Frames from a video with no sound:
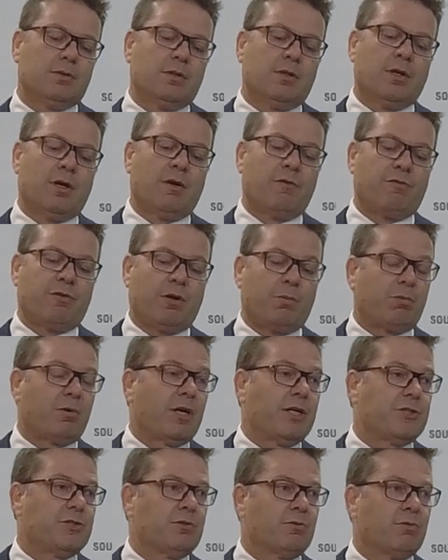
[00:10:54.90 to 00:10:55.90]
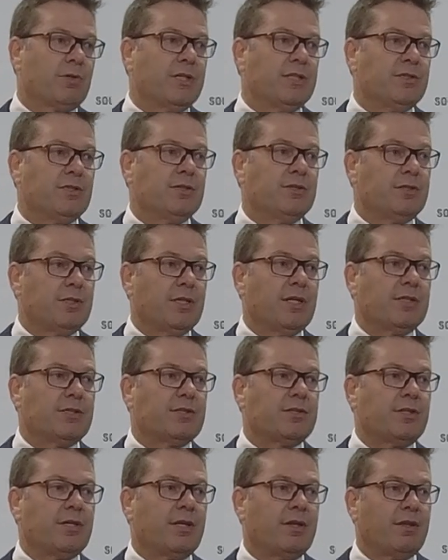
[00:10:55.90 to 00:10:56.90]
No, for operational reasons, as I
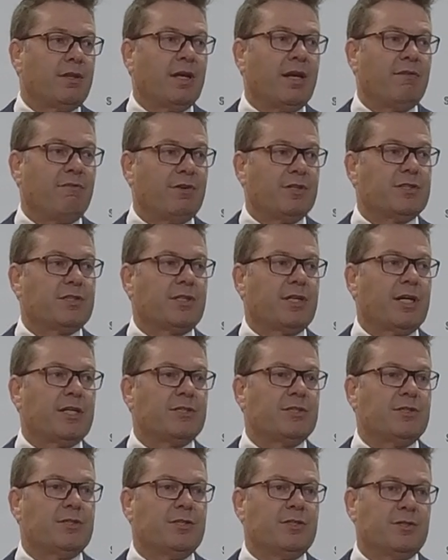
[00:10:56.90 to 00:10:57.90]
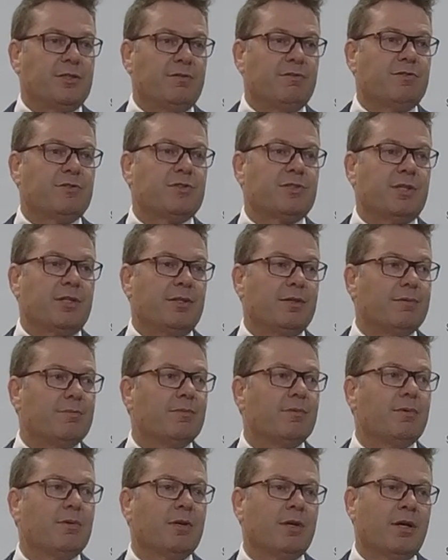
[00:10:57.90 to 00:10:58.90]
said, that investigation's in its infancy.
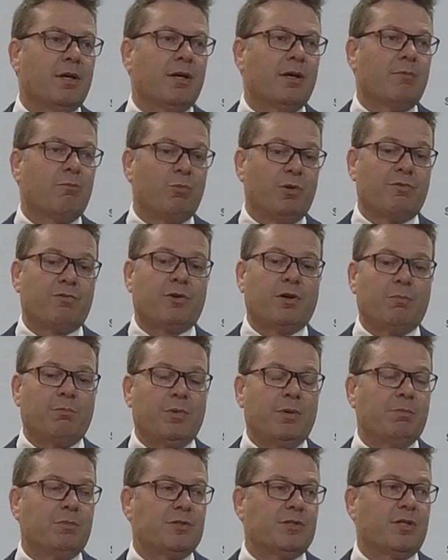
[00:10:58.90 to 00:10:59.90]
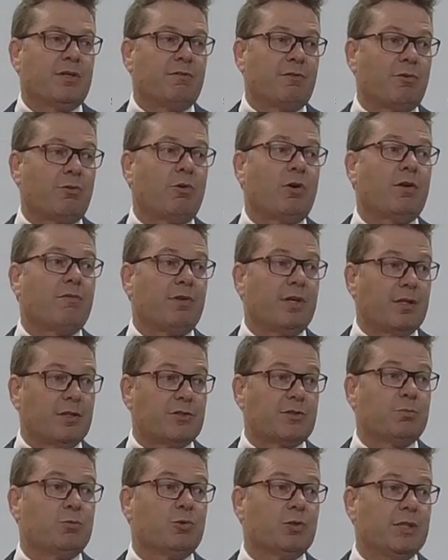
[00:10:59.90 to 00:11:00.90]
We've got members that have arrived there
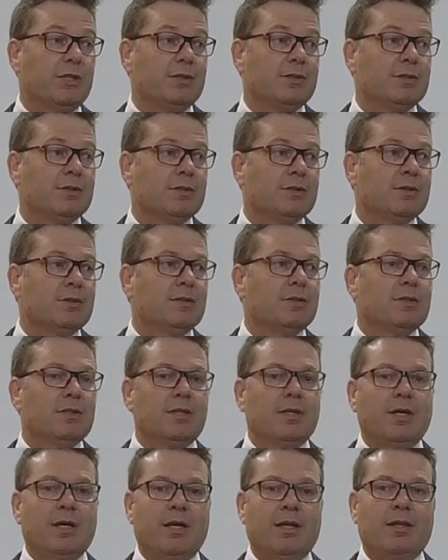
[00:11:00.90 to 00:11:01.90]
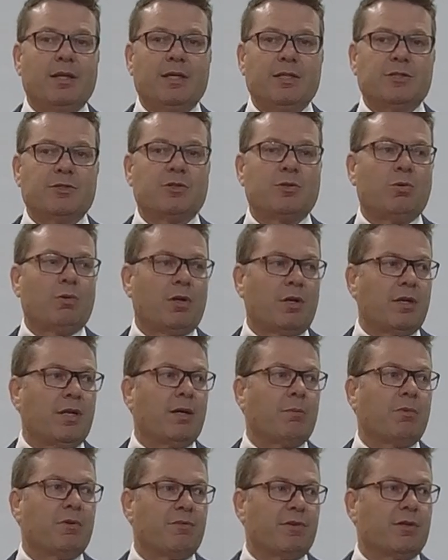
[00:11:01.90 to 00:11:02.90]
this morning, and there's quite a
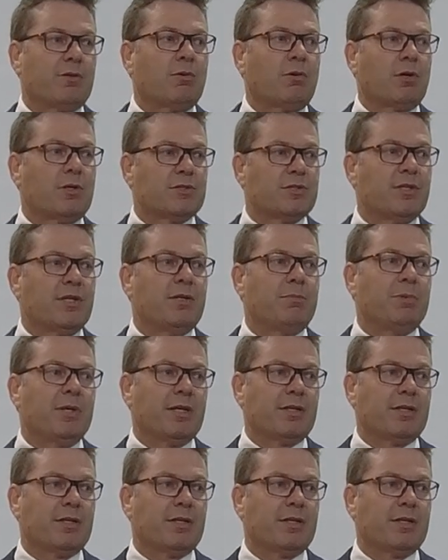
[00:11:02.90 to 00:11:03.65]
number of inquiries that need to be